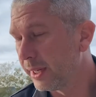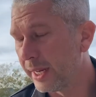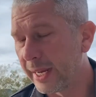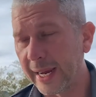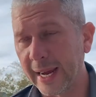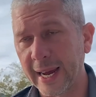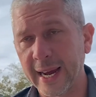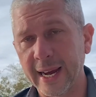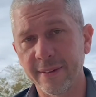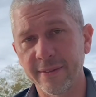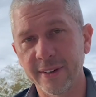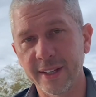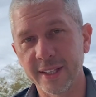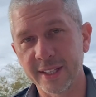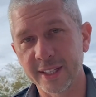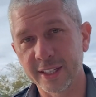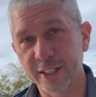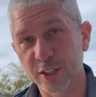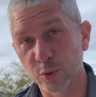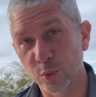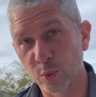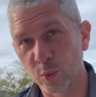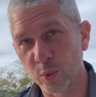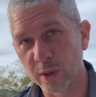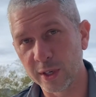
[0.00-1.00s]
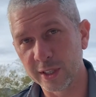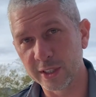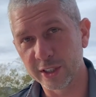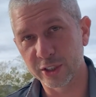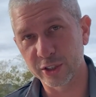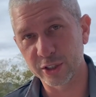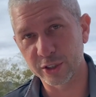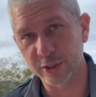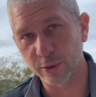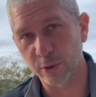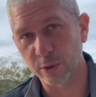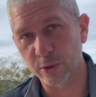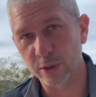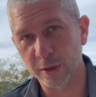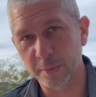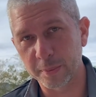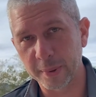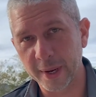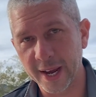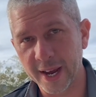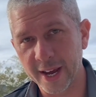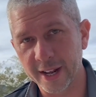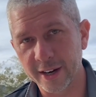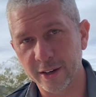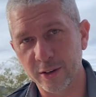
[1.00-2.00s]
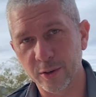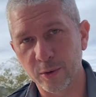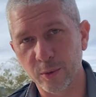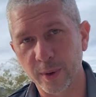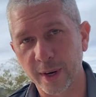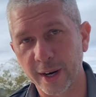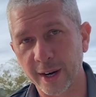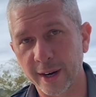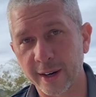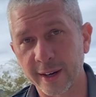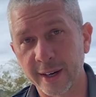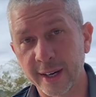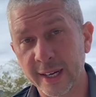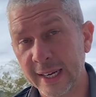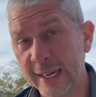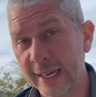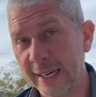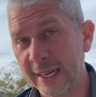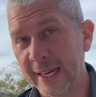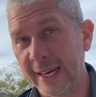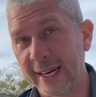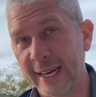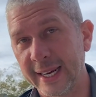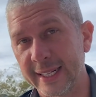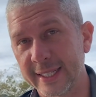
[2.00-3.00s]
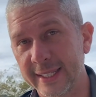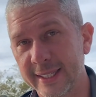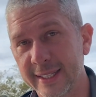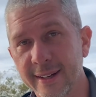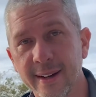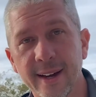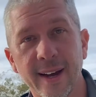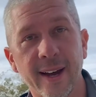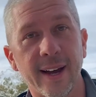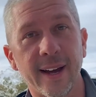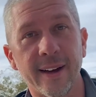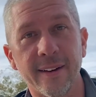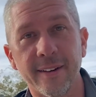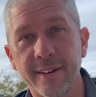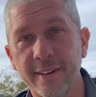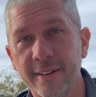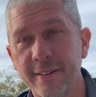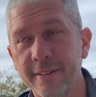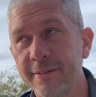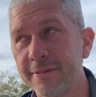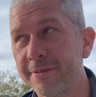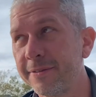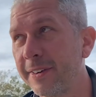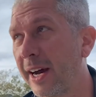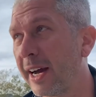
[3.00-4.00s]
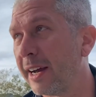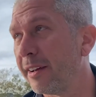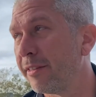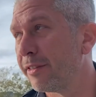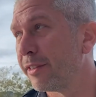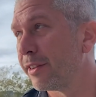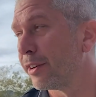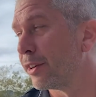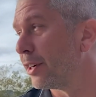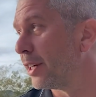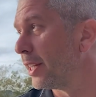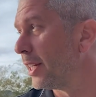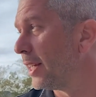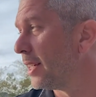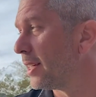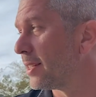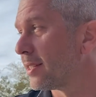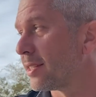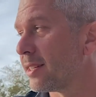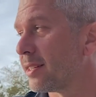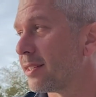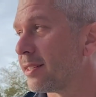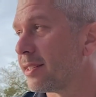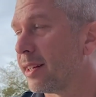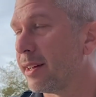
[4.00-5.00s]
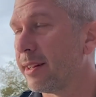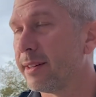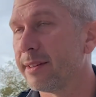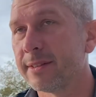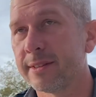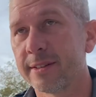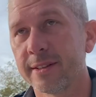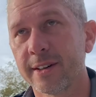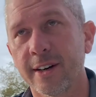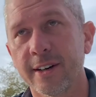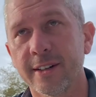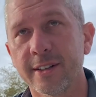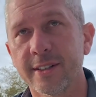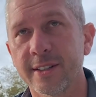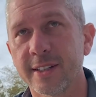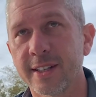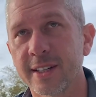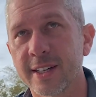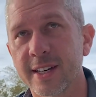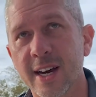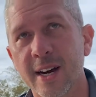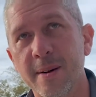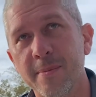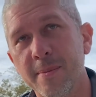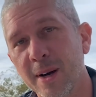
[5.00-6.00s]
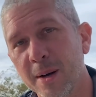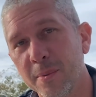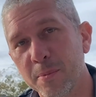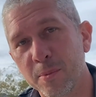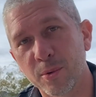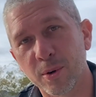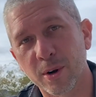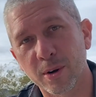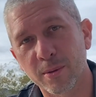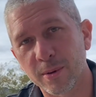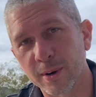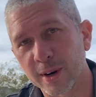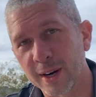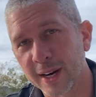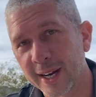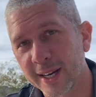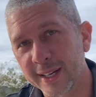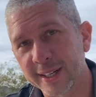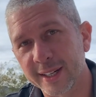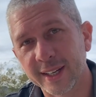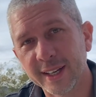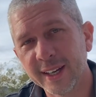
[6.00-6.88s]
Having this one solar panel where at 5:30 as the sun starts to come up where we're at,